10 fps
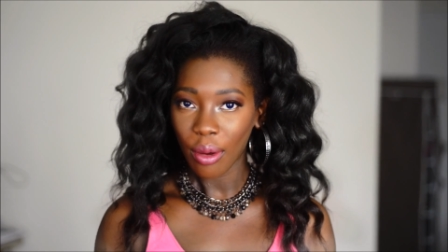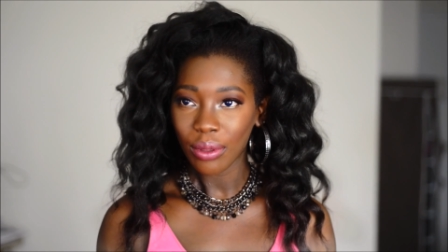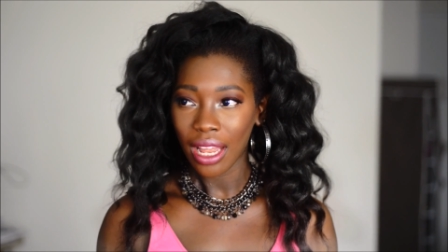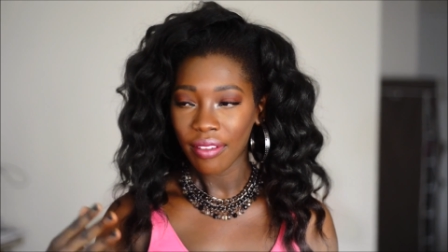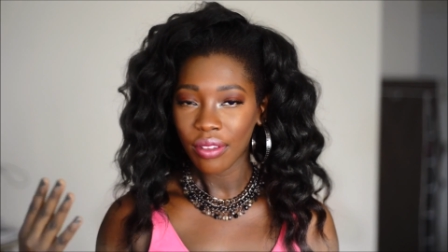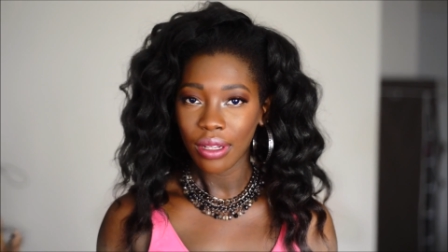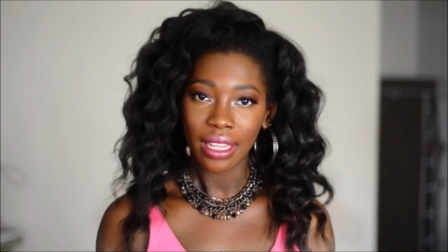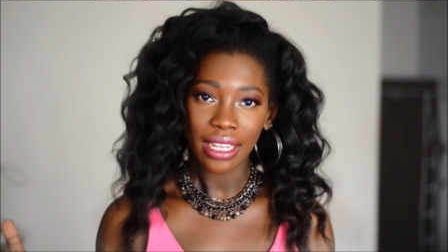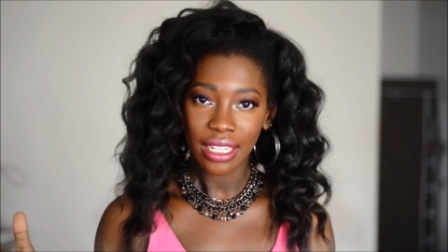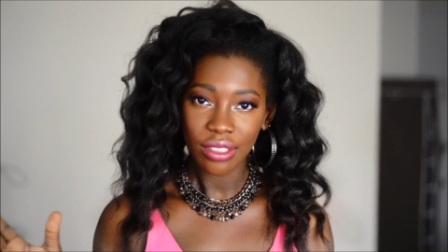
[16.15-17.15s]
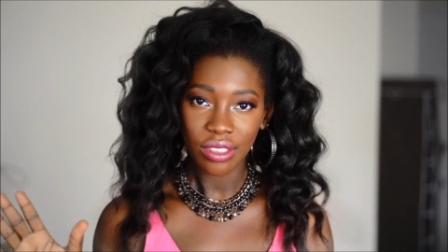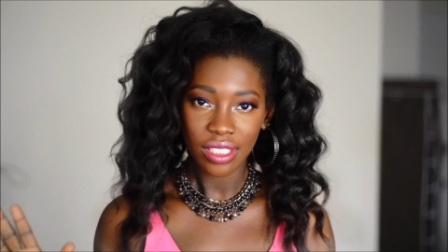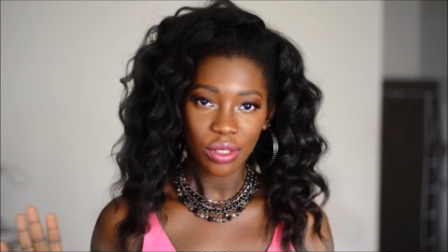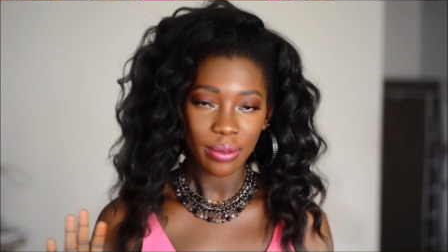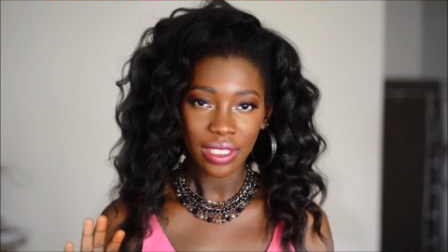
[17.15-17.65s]
I will have the link in the
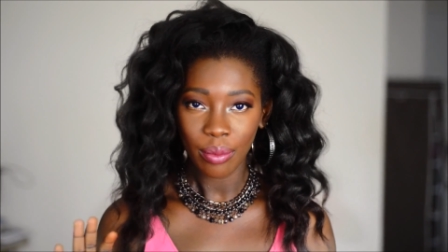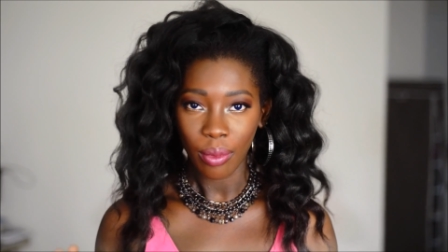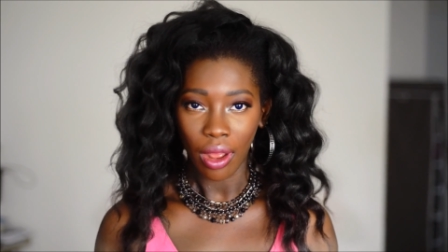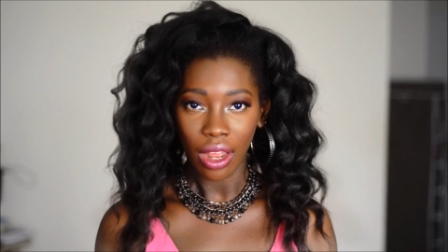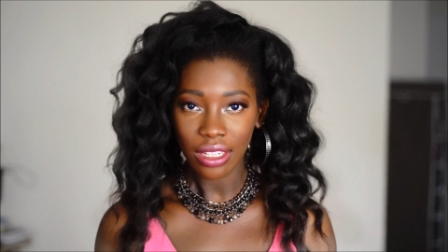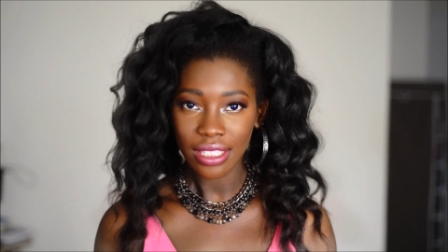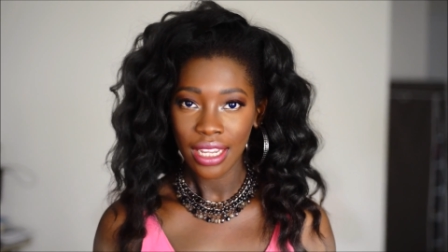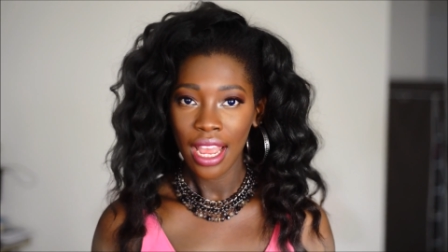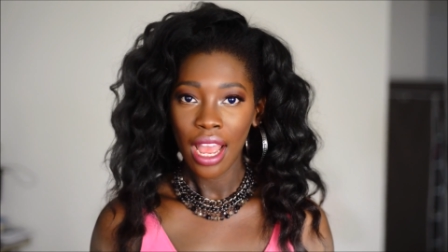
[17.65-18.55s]
description box.